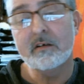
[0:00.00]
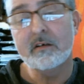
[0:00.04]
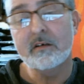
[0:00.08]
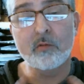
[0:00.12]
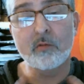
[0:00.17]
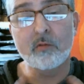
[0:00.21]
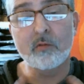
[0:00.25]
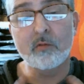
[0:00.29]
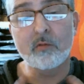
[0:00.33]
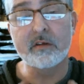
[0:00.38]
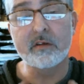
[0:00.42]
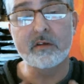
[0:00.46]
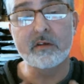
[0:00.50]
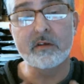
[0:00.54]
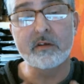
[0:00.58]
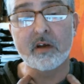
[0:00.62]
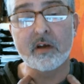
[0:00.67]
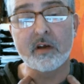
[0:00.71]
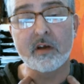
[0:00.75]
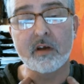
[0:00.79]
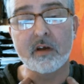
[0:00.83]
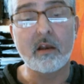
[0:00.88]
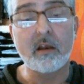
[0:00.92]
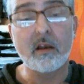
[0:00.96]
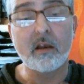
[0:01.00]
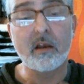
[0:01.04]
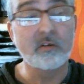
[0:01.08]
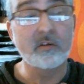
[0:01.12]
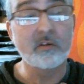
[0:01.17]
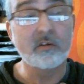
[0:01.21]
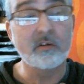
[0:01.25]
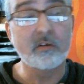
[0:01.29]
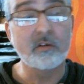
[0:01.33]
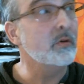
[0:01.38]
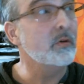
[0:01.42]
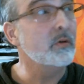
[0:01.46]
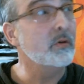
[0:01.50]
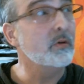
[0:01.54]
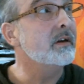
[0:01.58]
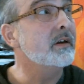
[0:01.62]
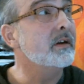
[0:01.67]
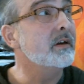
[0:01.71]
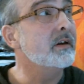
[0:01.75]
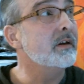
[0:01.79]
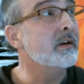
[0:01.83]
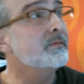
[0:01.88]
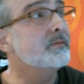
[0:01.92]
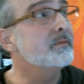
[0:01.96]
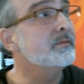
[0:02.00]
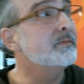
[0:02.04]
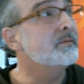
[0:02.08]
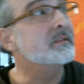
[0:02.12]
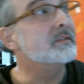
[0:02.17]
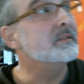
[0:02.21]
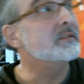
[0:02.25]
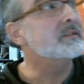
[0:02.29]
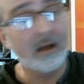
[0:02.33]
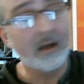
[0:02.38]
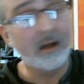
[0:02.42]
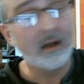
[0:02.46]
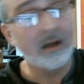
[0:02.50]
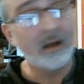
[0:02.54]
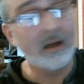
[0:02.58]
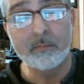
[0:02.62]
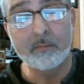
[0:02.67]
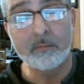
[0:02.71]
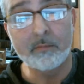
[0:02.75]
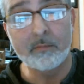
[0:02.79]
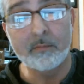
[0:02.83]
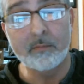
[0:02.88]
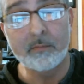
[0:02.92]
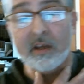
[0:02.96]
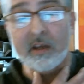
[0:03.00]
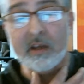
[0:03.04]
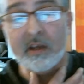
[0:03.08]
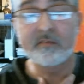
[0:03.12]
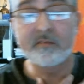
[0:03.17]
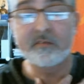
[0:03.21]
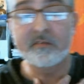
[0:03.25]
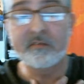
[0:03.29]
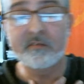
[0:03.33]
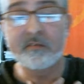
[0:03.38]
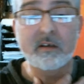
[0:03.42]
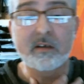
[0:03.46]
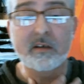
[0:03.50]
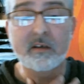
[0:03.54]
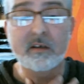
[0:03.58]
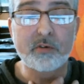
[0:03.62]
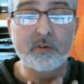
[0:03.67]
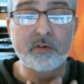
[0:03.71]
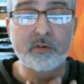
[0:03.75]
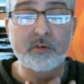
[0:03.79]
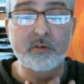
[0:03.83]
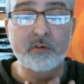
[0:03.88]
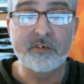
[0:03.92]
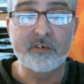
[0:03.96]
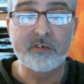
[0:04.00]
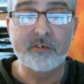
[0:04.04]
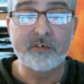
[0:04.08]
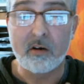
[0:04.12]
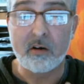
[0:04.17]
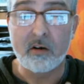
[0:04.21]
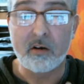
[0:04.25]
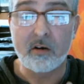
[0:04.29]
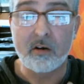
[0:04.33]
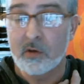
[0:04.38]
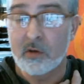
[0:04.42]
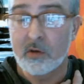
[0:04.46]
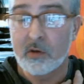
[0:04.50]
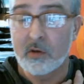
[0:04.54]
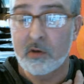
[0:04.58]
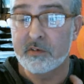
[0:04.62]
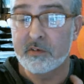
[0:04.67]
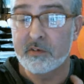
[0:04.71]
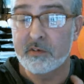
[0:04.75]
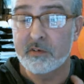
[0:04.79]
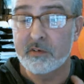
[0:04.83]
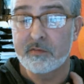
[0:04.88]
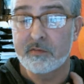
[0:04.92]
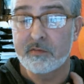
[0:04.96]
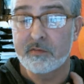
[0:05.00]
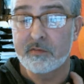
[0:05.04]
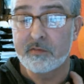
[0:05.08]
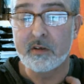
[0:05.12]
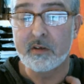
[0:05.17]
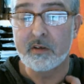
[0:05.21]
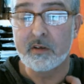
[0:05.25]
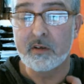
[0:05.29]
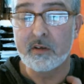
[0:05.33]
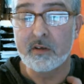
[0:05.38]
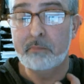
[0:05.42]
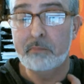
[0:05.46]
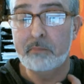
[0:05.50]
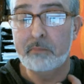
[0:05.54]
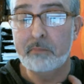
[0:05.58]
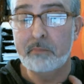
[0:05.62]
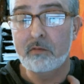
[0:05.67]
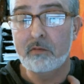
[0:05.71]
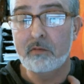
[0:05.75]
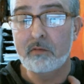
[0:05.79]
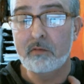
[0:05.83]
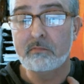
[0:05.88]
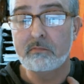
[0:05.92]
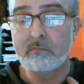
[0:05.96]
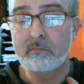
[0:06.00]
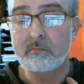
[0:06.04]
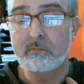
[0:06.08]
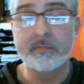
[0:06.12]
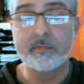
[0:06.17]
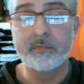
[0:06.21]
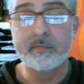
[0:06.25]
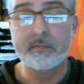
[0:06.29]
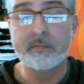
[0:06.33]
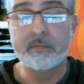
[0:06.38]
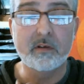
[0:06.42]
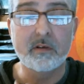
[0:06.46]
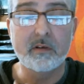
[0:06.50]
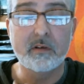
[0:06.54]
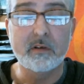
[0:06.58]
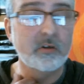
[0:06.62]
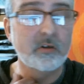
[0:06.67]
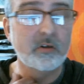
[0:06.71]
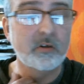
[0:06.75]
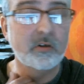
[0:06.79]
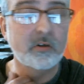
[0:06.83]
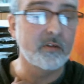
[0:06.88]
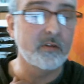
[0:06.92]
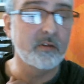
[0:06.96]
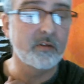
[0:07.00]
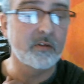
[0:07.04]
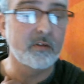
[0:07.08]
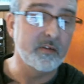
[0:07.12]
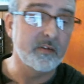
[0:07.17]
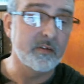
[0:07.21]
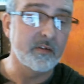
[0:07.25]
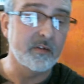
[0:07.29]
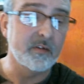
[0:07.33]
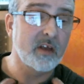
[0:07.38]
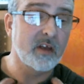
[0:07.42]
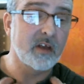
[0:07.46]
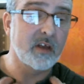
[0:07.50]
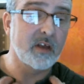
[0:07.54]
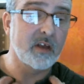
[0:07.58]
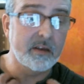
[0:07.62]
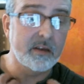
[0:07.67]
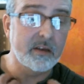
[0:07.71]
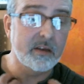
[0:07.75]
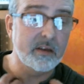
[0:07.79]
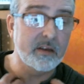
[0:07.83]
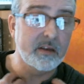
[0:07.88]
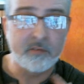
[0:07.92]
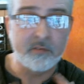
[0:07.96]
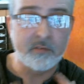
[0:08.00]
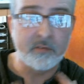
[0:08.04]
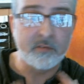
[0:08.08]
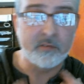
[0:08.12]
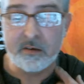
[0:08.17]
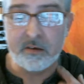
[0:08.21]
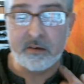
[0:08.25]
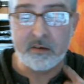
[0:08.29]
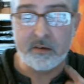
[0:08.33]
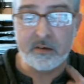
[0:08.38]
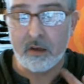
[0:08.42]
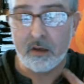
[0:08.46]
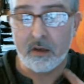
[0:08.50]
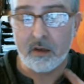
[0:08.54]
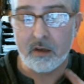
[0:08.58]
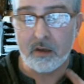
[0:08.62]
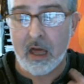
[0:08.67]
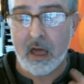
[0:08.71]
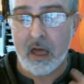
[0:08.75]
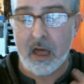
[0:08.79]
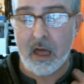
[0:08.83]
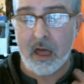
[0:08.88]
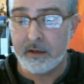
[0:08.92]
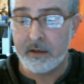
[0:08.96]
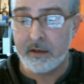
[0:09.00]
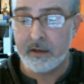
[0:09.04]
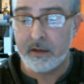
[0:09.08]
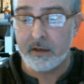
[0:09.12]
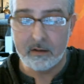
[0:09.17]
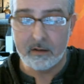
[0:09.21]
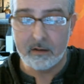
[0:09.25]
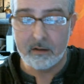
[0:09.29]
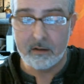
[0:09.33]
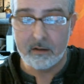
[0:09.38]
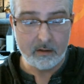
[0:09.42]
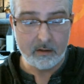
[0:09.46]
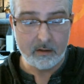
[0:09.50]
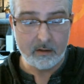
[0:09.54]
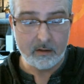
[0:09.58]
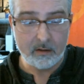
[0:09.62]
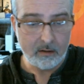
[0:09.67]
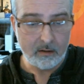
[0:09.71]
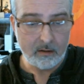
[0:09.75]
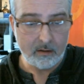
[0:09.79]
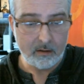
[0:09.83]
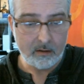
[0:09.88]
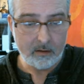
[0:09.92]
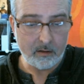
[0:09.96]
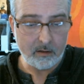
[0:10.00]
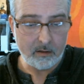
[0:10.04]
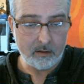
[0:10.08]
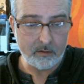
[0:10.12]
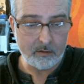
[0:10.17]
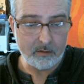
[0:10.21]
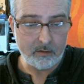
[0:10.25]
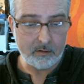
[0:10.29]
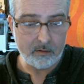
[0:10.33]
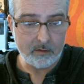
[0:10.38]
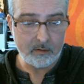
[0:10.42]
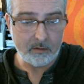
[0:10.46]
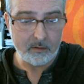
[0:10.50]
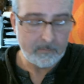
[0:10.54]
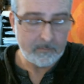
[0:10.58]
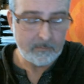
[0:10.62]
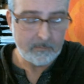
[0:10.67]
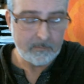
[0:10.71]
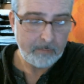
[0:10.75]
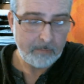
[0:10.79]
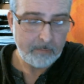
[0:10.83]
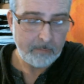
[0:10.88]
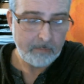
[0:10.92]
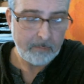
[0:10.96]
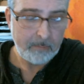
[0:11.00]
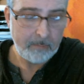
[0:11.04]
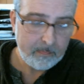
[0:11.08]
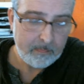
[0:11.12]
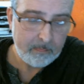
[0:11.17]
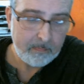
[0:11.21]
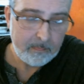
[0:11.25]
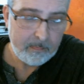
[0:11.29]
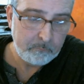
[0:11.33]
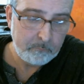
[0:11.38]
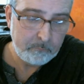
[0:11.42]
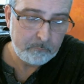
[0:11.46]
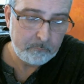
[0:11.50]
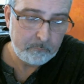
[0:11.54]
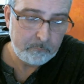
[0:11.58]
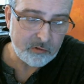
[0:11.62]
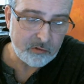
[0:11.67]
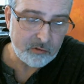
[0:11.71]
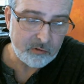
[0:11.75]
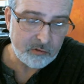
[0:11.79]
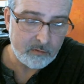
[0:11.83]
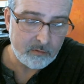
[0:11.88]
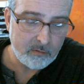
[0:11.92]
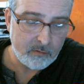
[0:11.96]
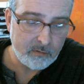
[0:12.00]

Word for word: That's why the collar looks the way it is, because the collar on my jacket, it's like a priest collar almost. It's the little belt and the little hook thing on the side, and that's what that little line on the picture.